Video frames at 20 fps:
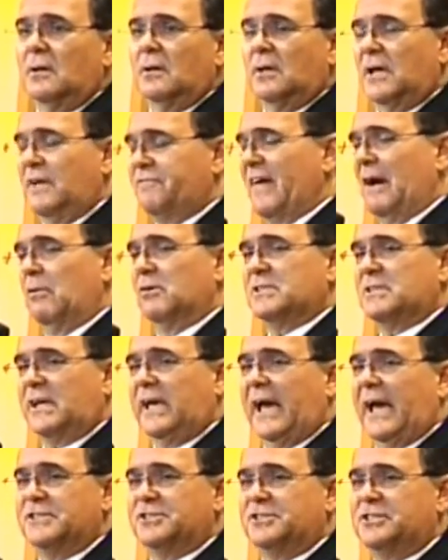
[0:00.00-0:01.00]
If that was the
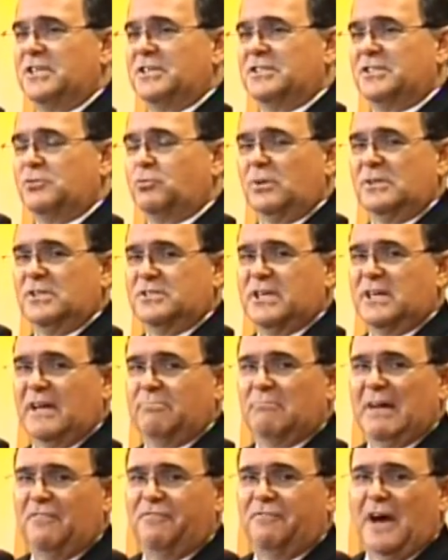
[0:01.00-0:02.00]
case, Jesus wouldn't have said,
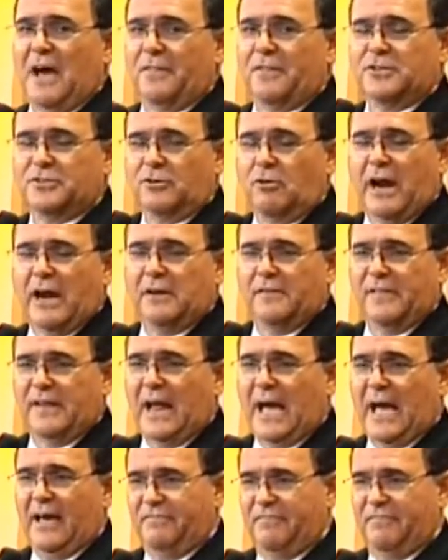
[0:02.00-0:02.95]
My Father's greater than I.